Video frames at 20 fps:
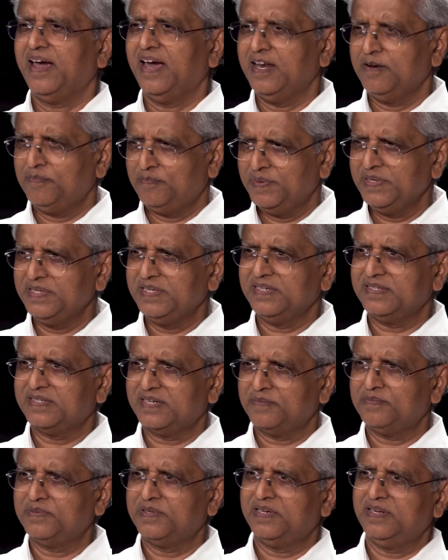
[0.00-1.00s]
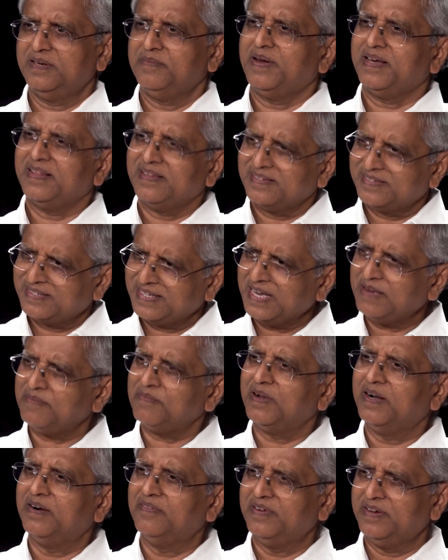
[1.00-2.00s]
LPG subsidy by the
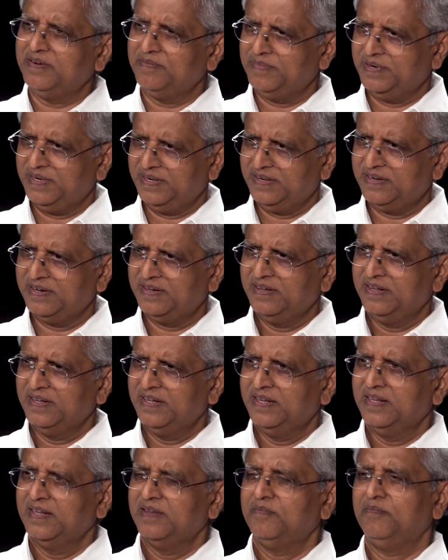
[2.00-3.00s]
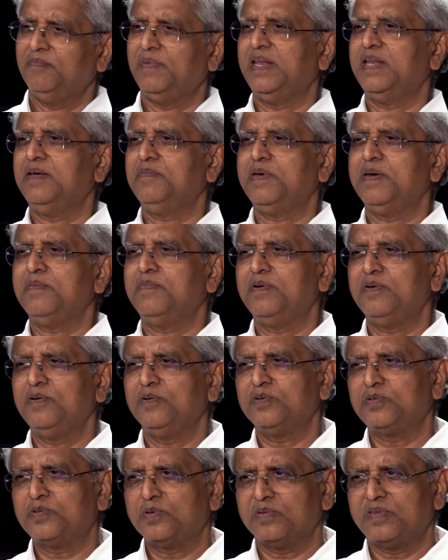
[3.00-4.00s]
same government, many people
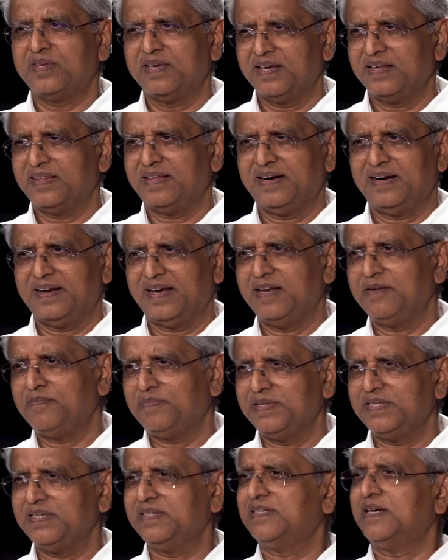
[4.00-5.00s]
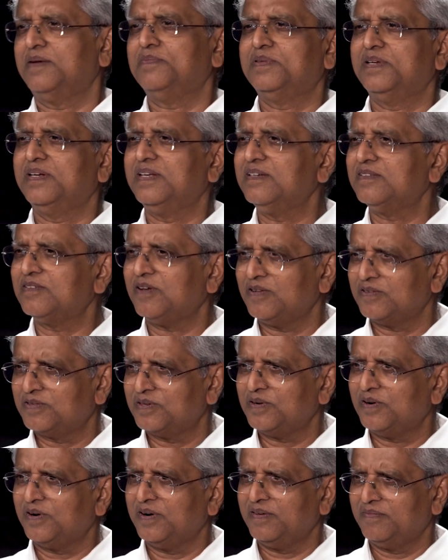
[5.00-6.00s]
used to think that LPG subsidy is
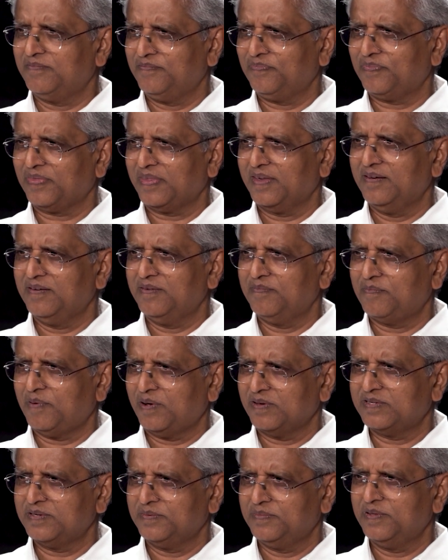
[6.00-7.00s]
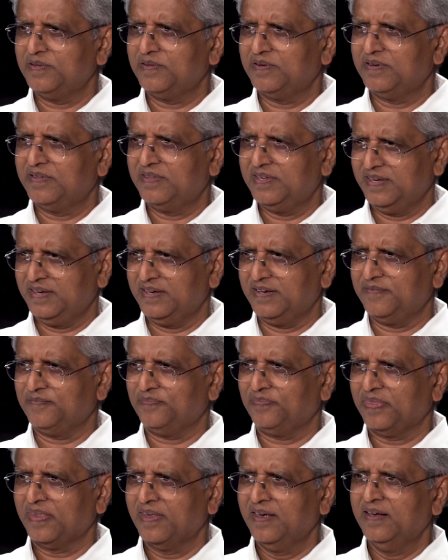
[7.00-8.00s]
also not a possible
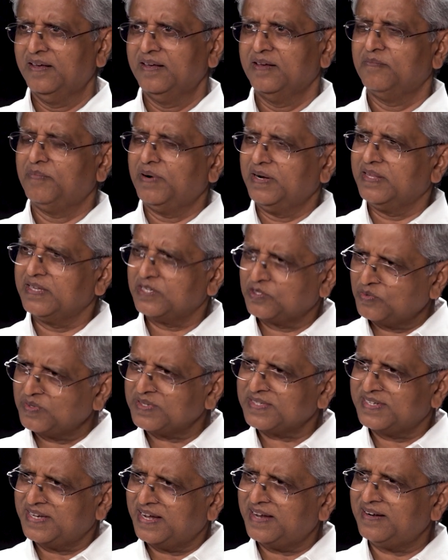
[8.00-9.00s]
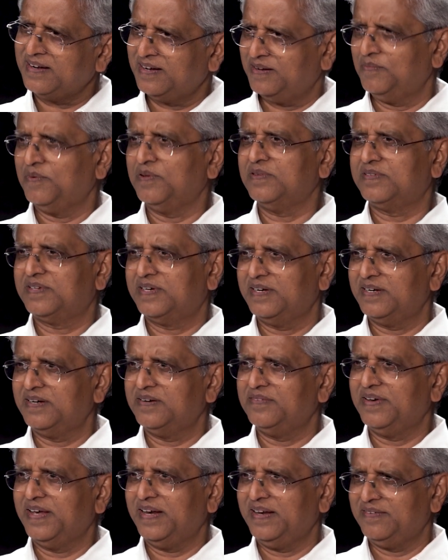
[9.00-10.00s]
thing. But this was done,
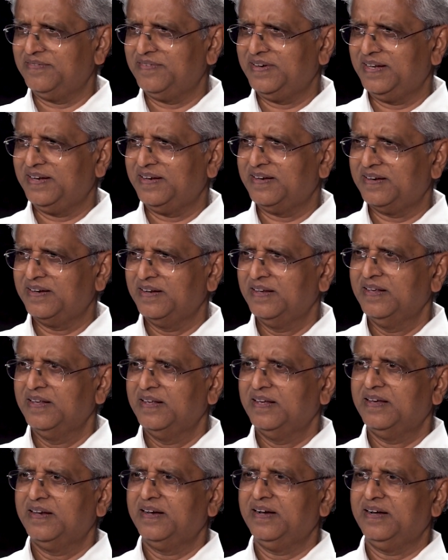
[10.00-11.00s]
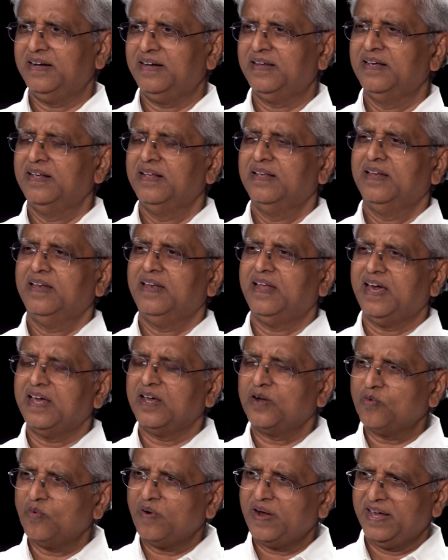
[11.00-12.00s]
demonstrated very well, right?
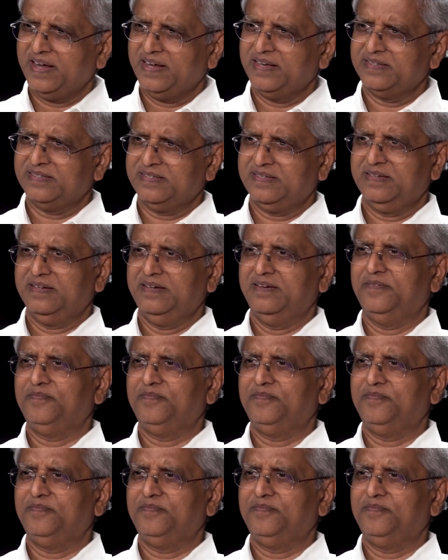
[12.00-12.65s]
Likewise,